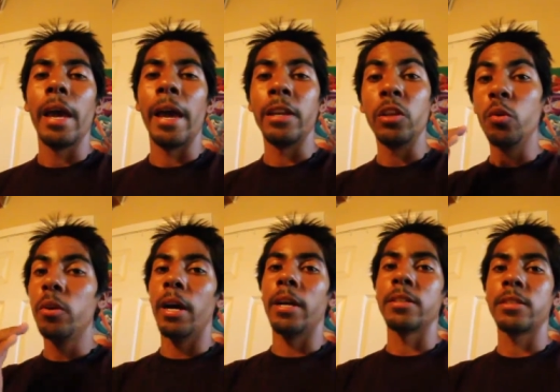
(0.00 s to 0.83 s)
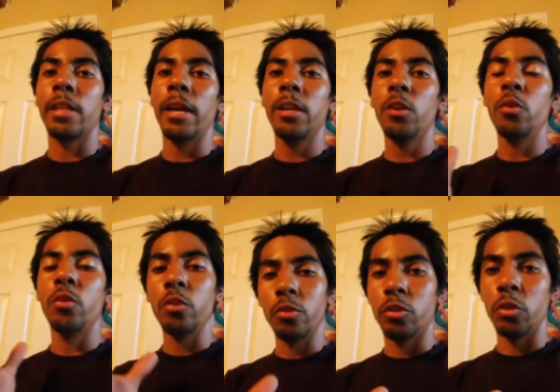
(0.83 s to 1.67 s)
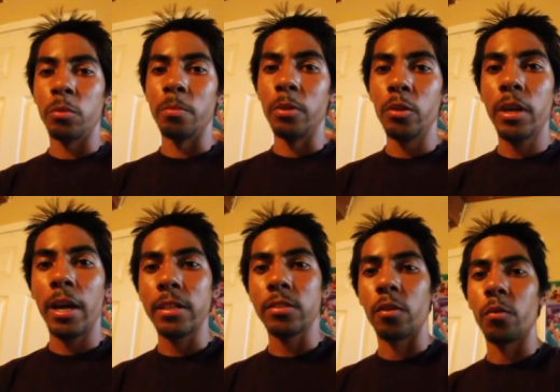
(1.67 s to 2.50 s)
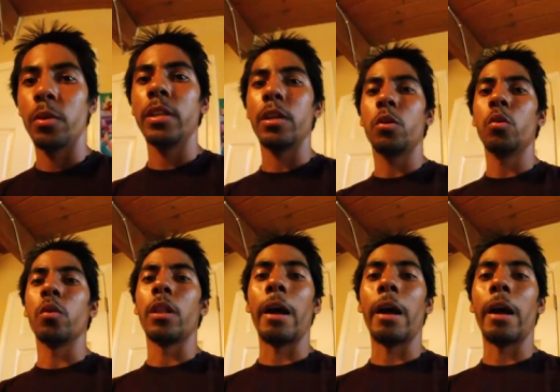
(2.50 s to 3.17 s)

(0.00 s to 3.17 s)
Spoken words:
And you guys, thank you, YouTube. You guys are really cool.